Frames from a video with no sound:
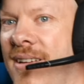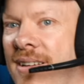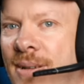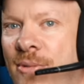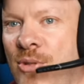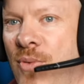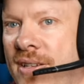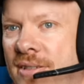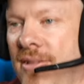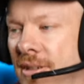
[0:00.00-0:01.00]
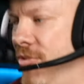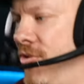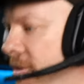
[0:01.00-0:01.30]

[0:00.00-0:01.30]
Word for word: That was a waste of time, Troy,